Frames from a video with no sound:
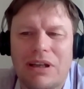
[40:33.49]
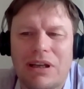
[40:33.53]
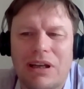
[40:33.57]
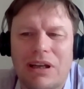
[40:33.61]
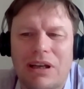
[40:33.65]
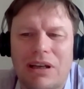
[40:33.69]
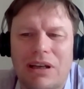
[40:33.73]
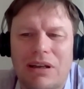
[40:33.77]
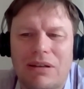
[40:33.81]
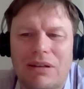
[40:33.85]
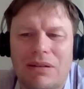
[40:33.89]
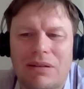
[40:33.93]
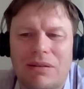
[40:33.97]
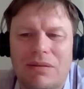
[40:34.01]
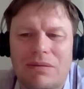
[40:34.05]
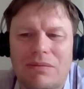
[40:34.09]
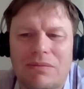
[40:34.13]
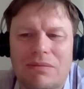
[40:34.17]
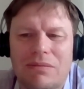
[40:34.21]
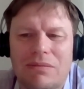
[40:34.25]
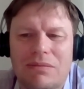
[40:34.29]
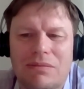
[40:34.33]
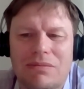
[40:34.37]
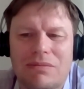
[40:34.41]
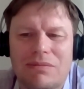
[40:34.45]

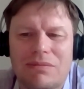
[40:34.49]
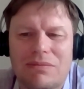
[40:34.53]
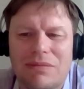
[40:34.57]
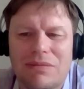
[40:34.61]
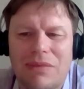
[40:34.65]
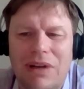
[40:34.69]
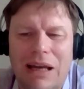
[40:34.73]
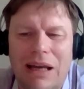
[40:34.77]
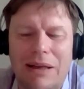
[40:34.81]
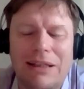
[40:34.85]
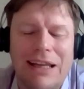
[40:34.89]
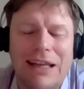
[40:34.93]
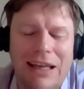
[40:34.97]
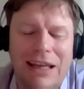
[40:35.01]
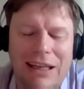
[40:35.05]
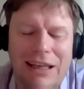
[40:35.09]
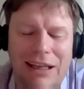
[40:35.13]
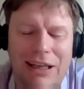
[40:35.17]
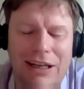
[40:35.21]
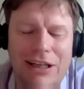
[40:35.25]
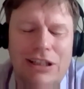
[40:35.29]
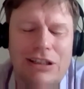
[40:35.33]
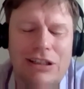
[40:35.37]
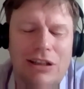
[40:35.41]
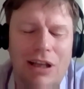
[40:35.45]
I think
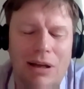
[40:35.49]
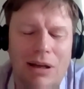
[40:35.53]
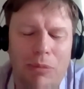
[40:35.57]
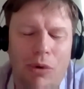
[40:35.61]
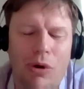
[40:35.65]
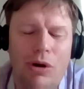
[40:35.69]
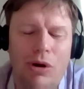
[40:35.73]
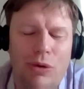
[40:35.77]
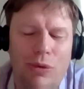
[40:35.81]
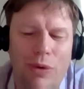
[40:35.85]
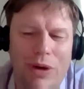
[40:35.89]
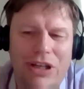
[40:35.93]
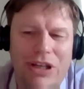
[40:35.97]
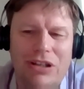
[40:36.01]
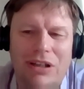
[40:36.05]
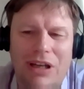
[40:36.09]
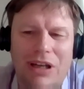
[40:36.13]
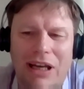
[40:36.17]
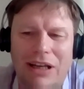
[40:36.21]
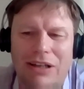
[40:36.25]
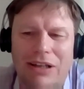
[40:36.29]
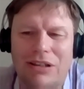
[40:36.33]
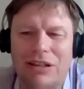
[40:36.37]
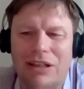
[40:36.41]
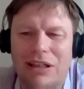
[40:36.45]
crystal ball question
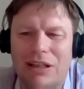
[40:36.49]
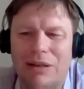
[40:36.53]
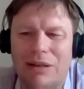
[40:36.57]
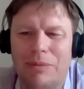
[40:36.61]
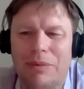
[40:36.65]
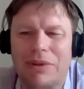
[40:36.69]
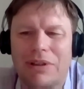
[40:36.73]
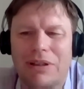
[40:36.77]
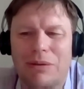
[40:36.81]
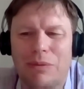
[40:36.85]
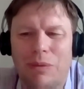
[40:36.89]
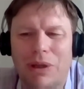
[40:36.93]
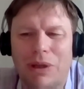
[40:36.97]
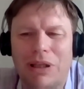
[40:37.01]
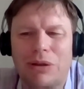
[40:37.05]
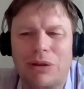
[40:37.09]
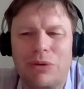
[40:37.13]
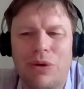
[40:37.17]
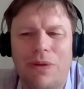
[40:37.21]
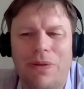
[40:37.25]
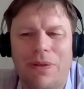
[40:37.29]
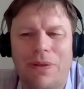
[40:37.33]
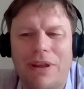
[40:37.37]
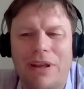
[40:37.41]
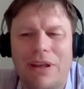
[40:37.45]
actually, but what do
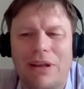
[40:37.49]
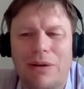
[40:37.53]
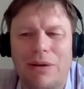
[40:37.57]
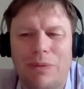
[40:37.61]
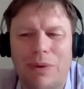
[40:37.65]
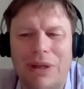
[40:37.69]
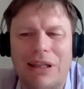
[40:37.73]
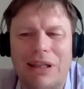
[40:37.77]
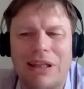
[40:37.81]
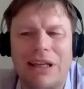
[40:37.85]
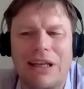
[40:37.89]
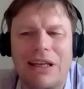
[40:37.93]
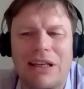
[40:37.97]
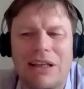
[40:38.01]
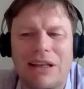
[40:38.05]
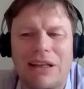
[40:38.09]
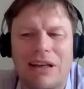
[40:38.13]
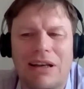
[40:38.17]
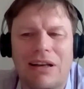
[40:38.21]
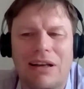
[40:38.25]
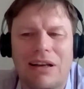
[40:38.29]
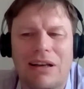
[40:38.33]
you think when they